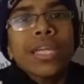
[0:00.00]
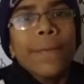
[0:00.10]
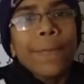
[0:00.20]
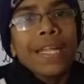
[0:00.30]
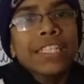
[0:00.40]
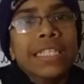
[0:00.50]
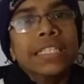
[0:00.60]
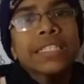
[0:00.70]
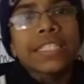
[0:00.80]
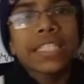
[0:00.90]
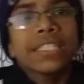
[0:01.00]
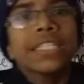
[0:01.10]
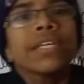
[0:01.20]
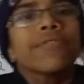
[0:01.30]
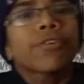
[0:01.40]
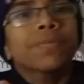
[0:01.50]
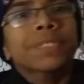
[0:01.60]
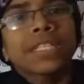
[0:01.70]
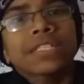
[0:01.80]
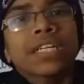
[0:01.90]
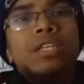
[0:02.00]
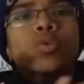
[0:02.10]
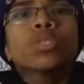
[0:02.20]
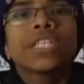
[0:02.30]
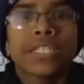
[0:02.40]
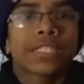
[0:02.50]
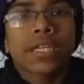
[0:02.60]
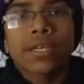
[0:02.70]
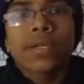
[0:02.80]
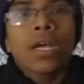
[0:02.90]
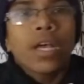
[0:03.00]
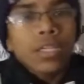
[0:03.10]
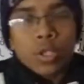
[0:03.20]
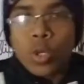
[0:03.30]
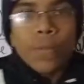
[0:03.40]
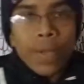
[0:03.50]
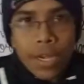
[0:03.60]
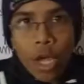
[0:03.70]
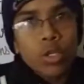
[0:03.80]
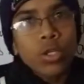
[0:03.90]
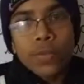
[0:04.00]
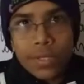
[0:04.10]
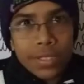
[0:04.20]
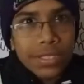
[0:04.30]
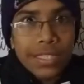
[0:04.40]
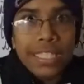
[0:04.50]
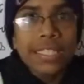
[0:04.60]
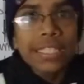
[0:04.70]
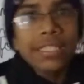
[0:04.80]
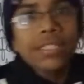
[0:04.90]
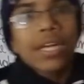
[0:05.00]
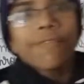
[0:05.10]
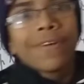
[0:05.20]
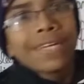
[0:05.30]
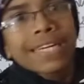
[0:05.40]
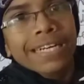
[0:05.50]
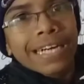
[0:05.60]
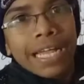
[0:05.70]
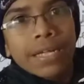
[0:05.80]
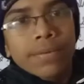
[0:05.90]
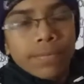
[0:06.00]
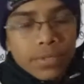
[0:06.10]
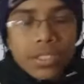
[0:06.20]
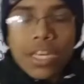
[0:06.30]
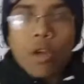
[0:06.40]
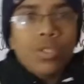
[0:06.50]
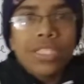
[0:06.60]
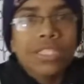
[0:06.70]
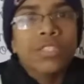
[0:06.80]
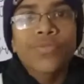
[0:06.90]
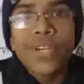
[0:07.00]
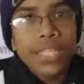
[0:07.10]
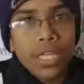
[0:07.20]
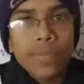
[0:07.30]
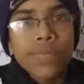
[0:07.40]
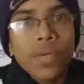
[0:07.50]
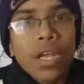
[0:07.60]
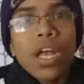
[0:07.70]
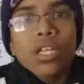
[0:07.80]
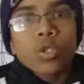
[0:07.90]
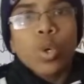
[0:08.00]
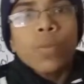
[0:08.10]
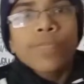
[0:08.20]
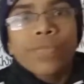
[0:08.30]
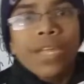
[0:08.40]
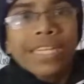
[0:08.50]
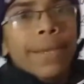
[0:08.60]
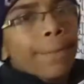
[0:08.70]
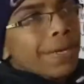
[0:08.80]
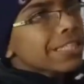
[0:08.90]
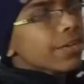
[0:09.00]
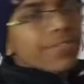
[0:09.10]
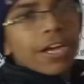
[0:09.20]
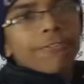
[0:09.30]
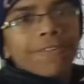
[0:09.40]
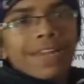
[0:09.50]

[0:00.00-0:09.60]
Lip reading: temperature is changing from season to season. So now this is the winter climate. Now this is winter. So the temperature we are